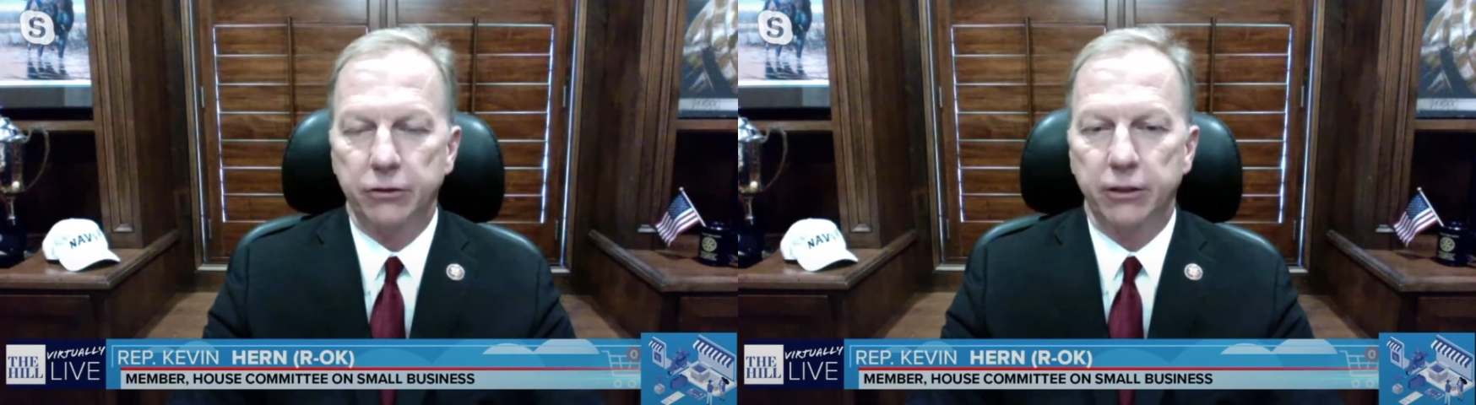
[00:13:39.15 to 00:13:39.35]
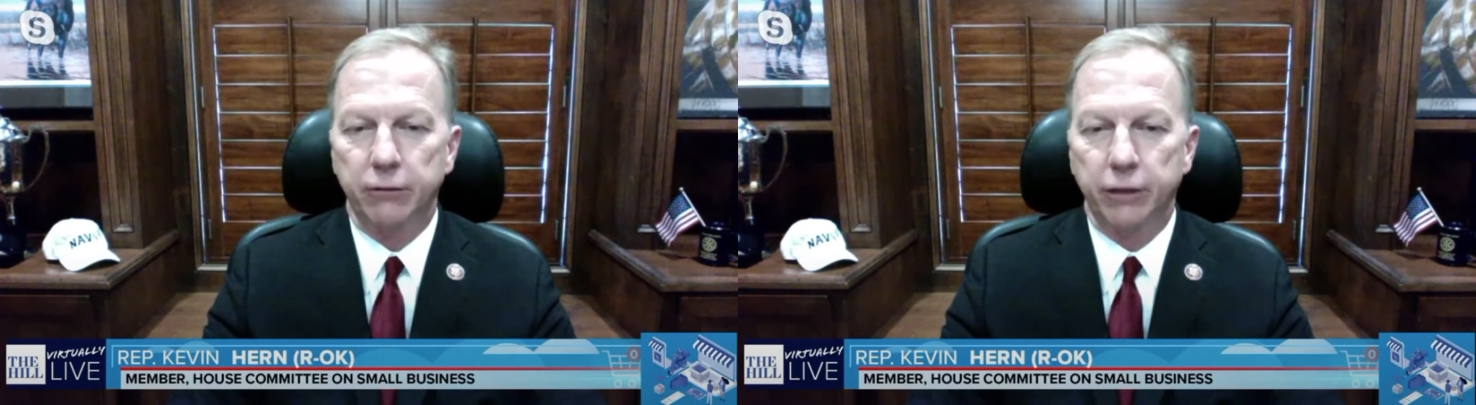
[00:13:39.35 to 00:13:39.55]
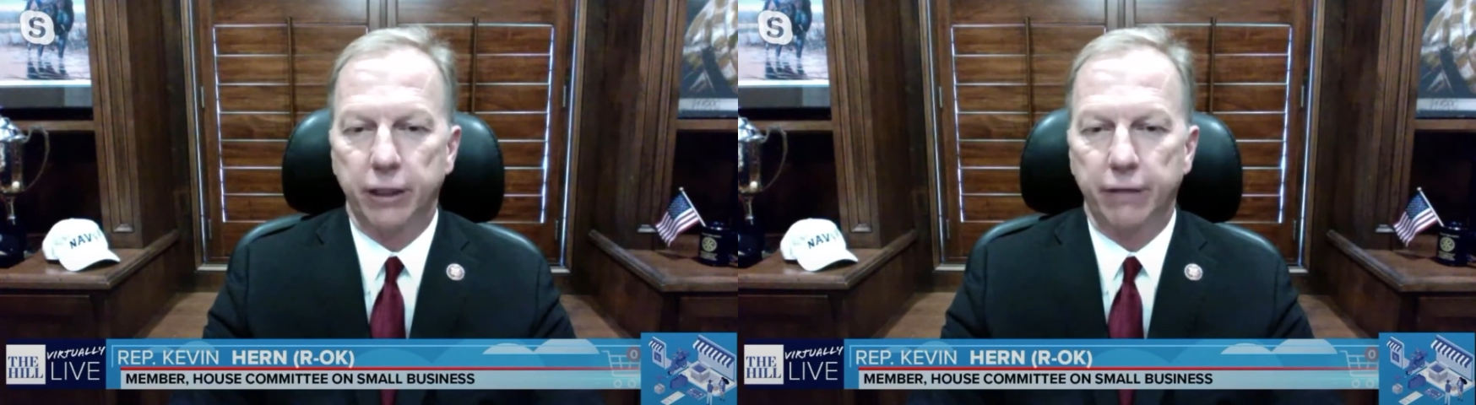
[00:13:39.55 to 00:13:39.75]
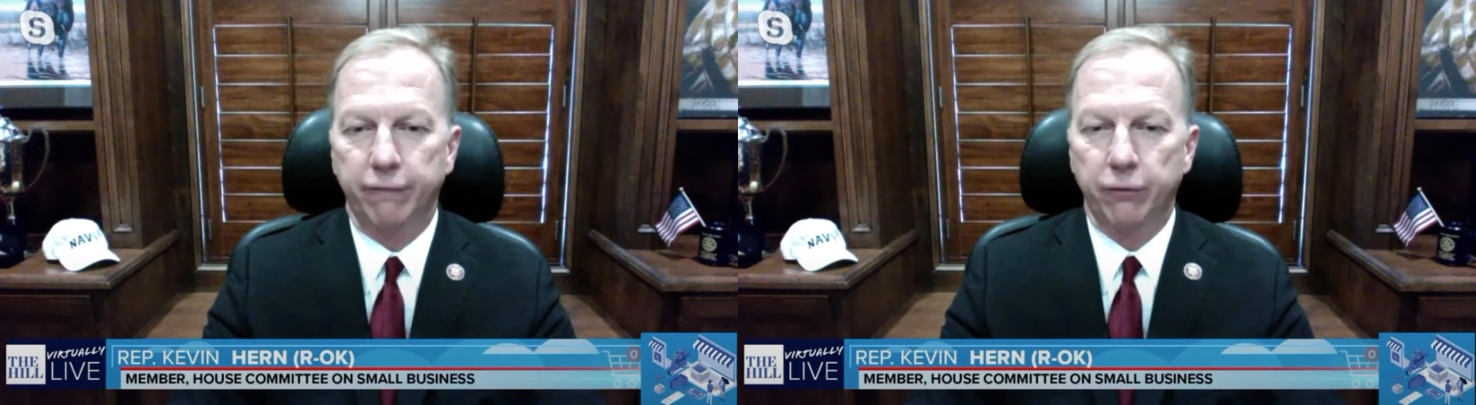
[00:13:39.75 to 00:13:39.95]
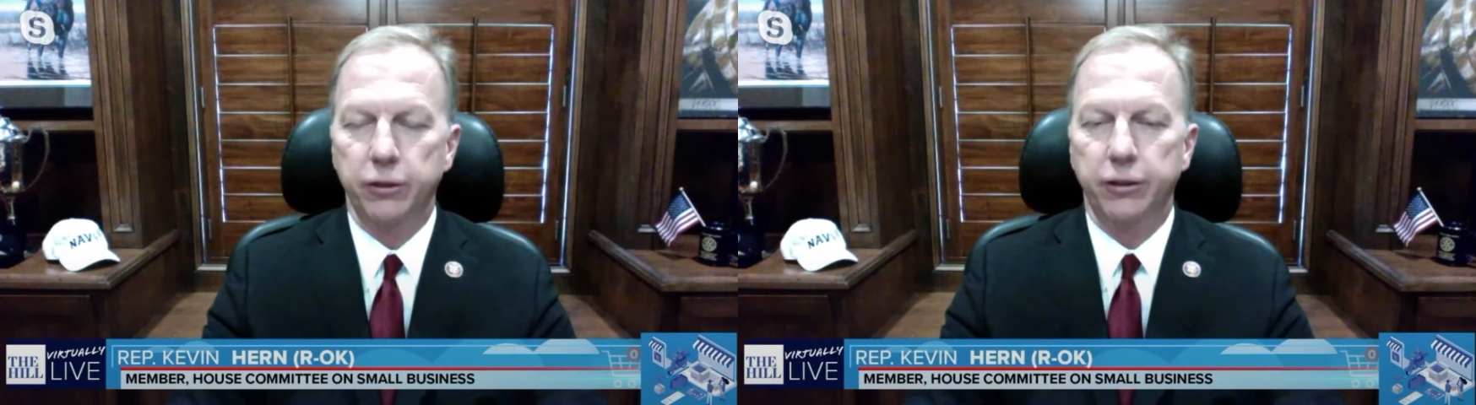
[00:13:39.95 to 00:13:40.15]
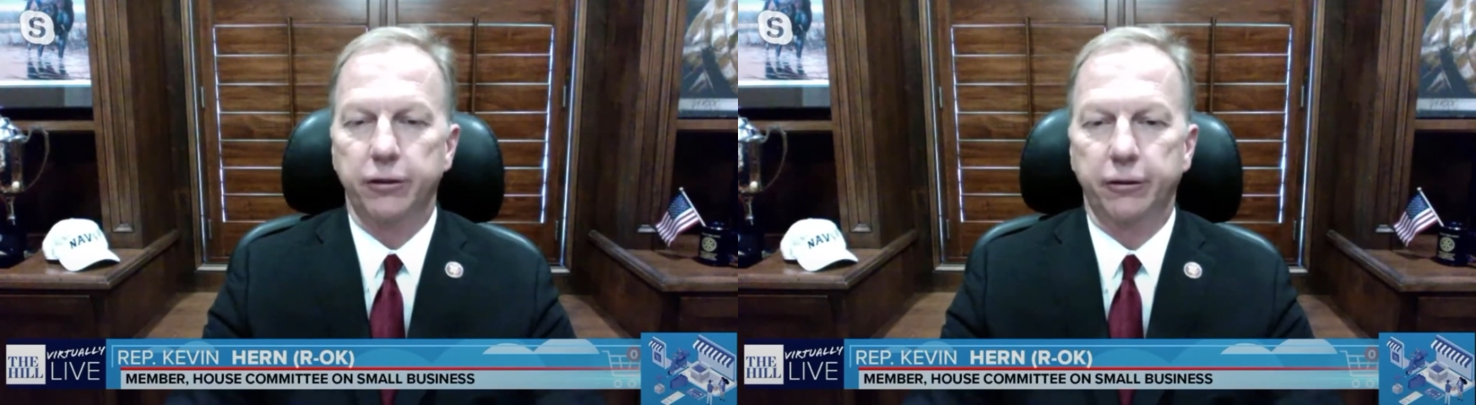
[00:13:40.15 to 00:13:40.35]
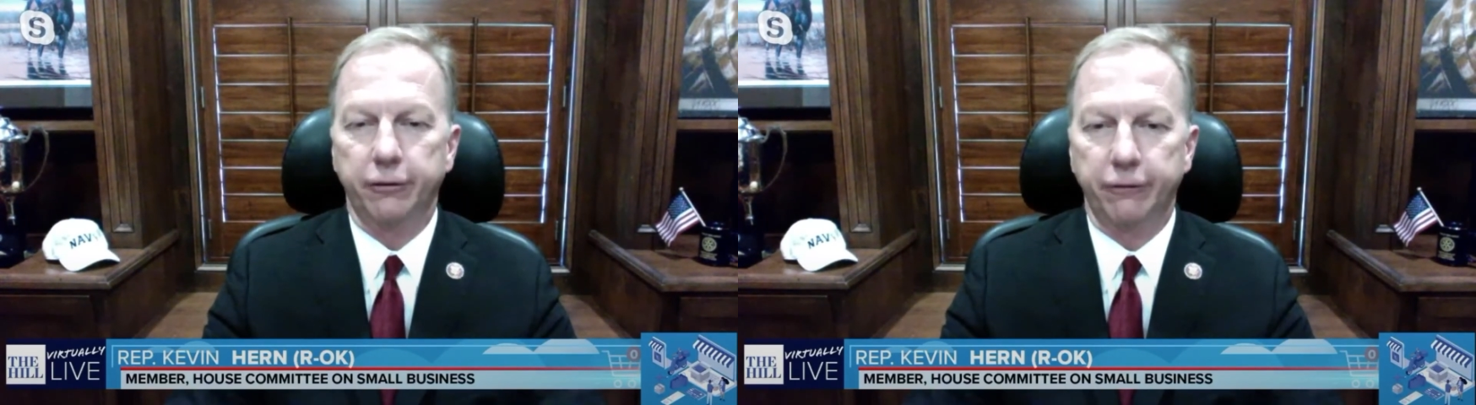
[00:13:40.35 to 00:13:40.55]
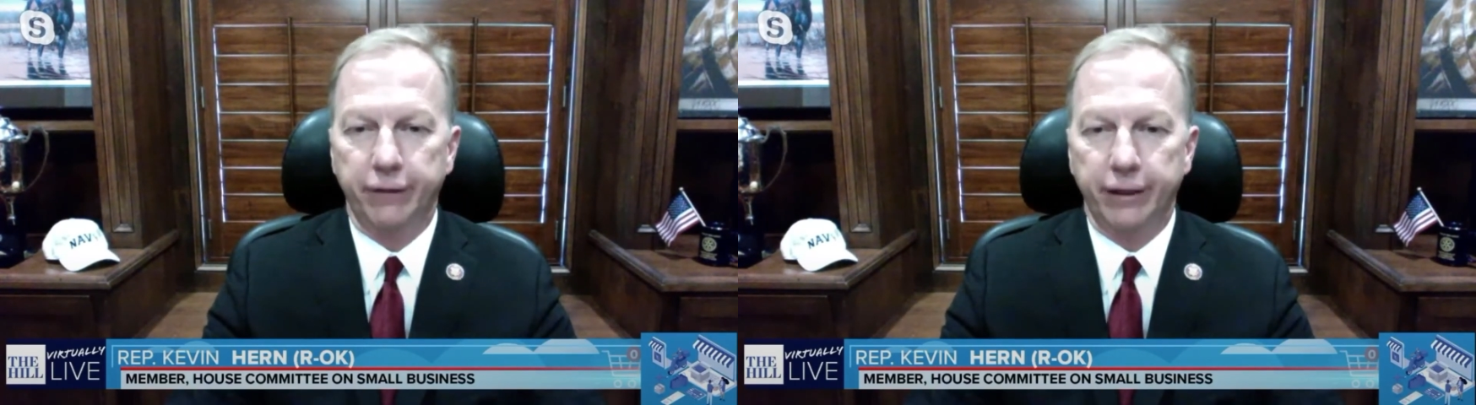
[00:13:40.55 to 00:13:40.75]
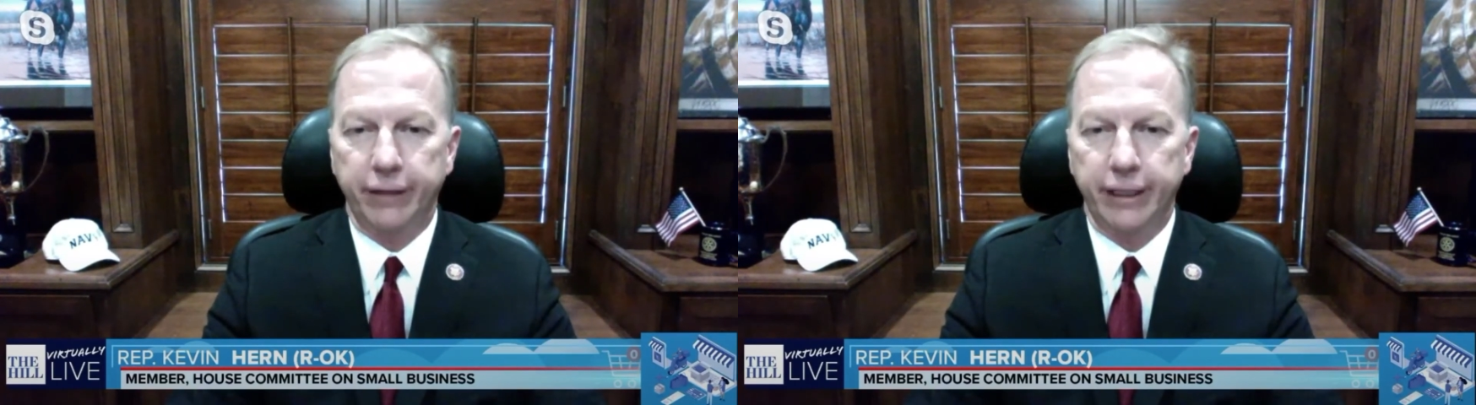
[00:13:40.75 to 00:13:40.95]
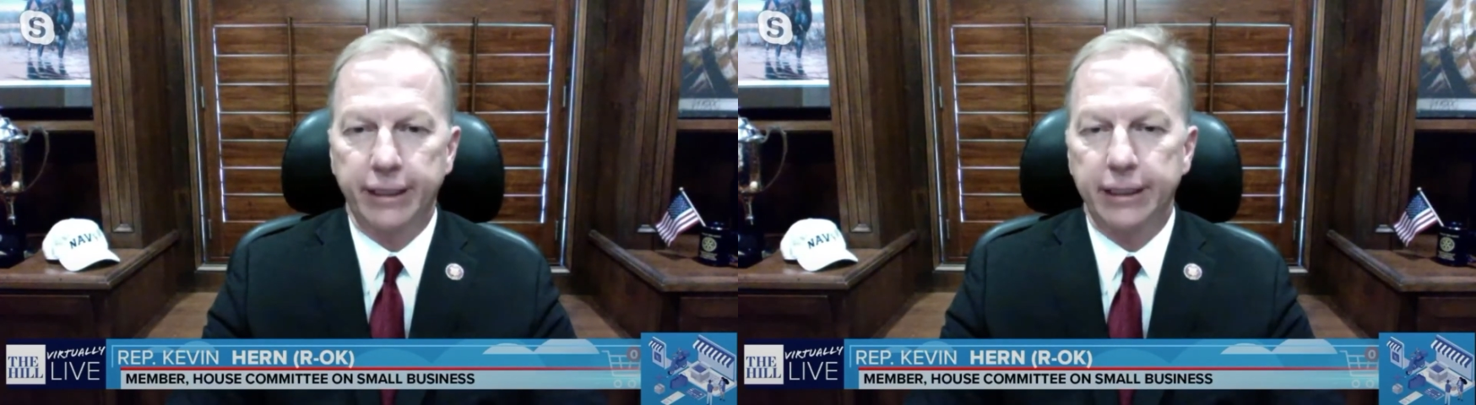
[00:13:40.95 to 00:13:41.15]
is that we have 435
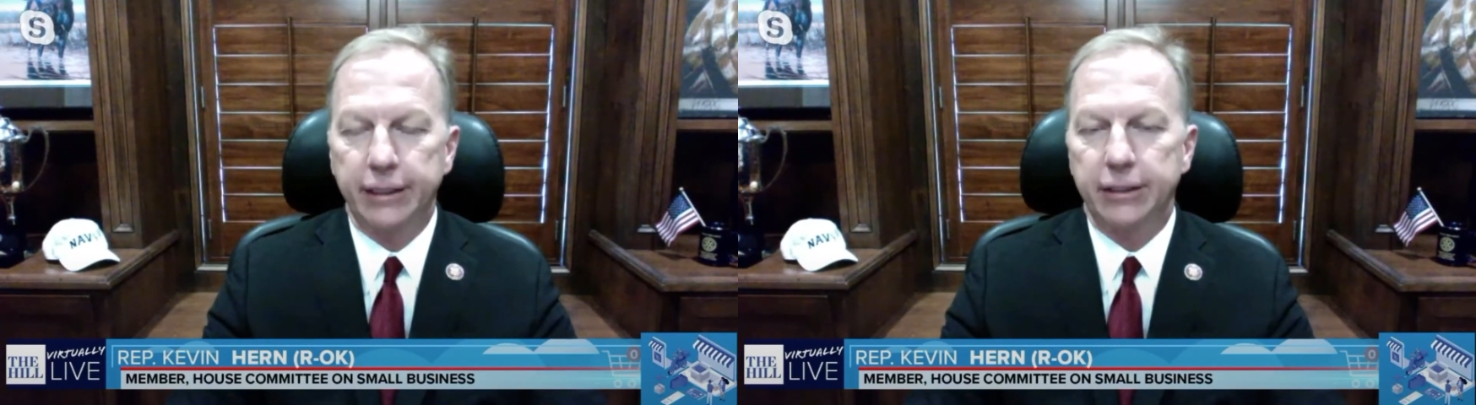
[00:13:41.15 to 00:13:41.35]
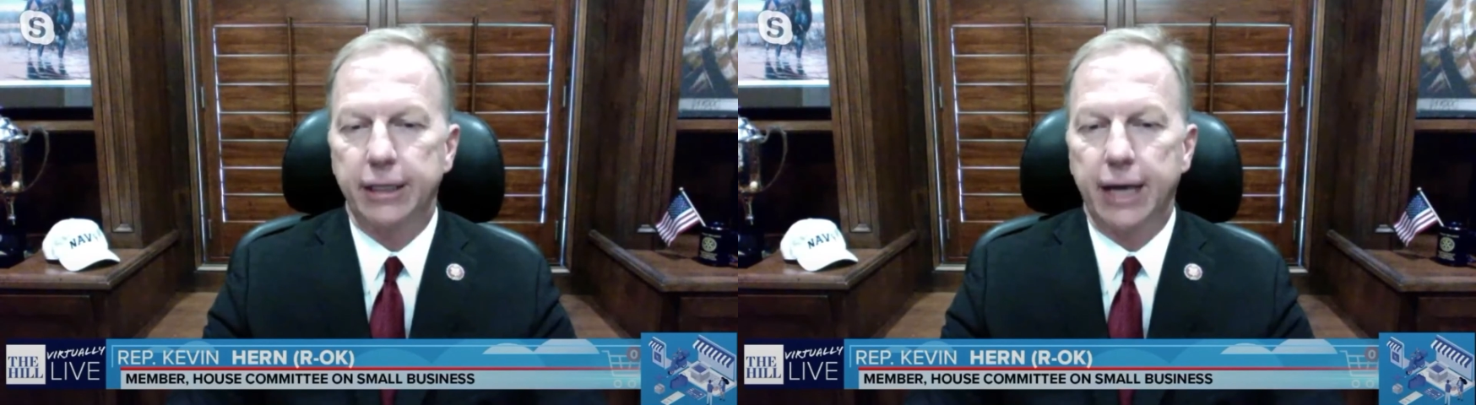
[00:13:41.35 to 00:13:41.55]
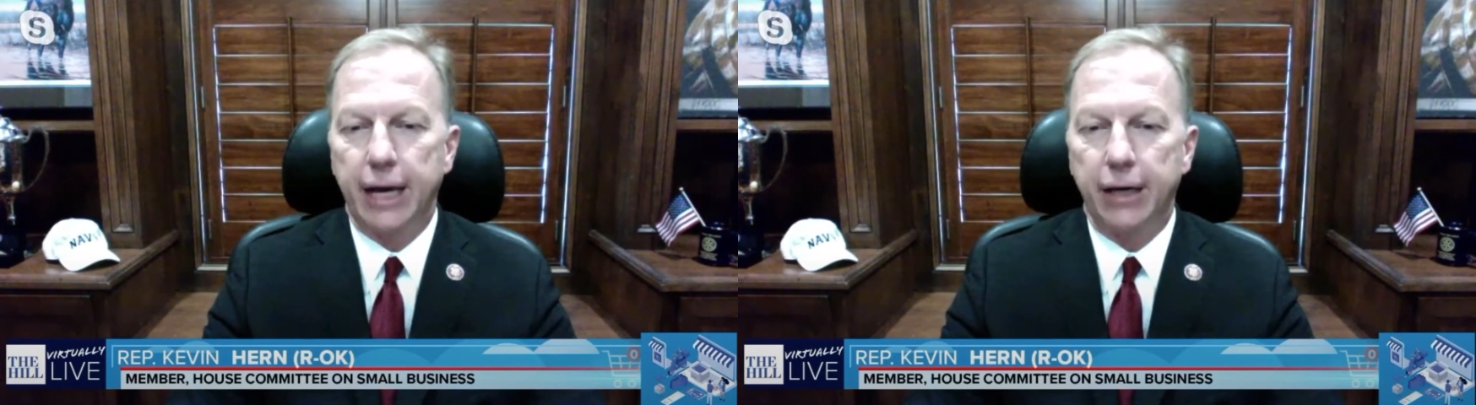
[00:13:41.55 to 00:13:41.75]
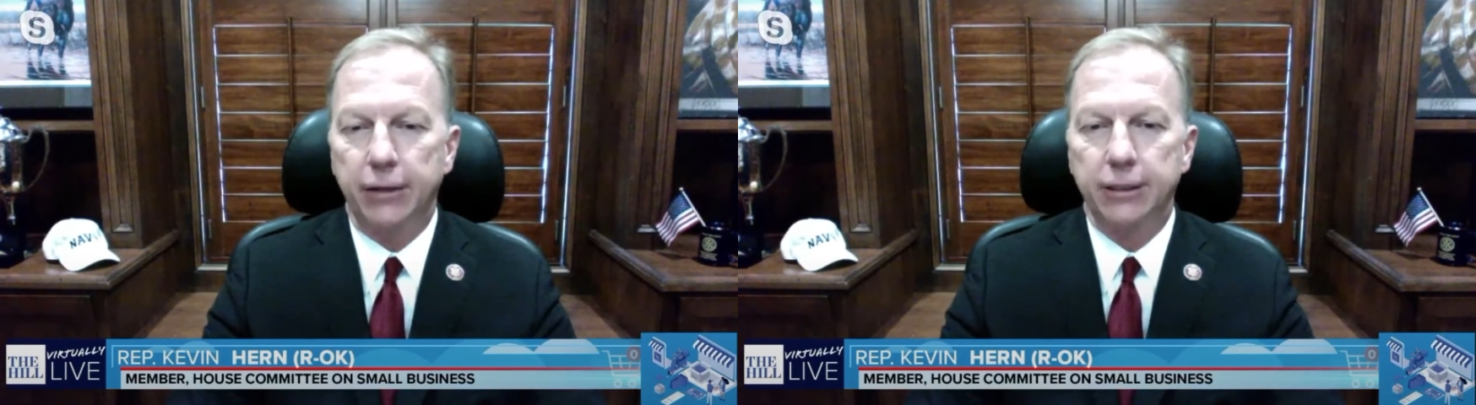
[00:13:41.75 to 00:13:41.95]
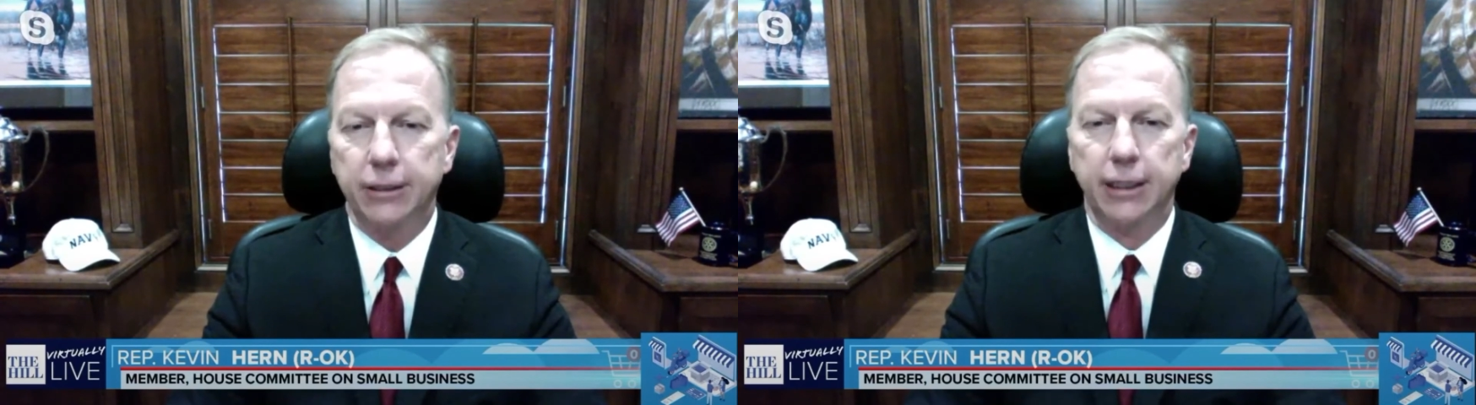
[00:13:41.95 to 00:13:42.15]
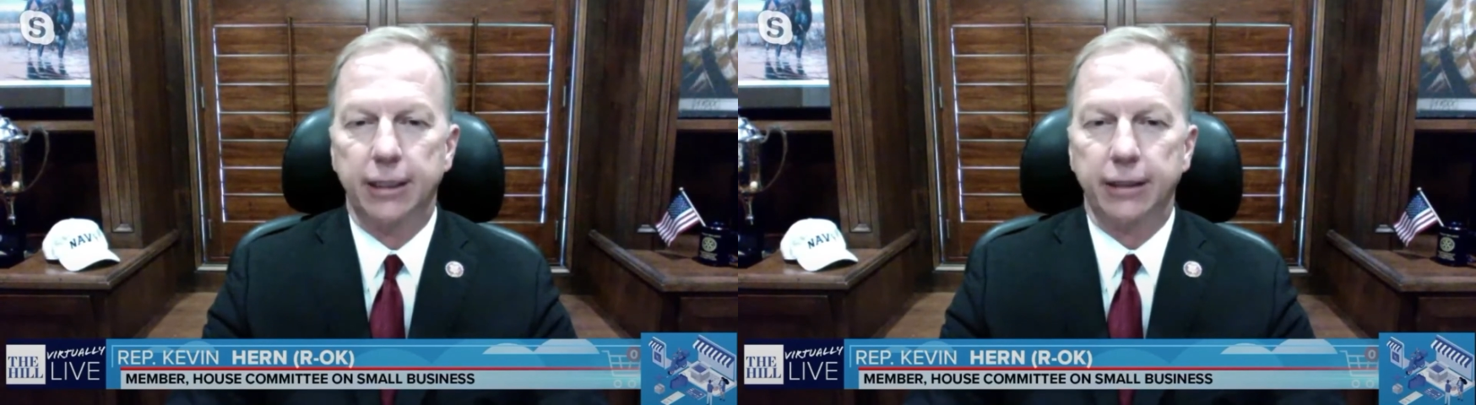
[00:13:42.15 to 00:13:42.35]
ideas in the House,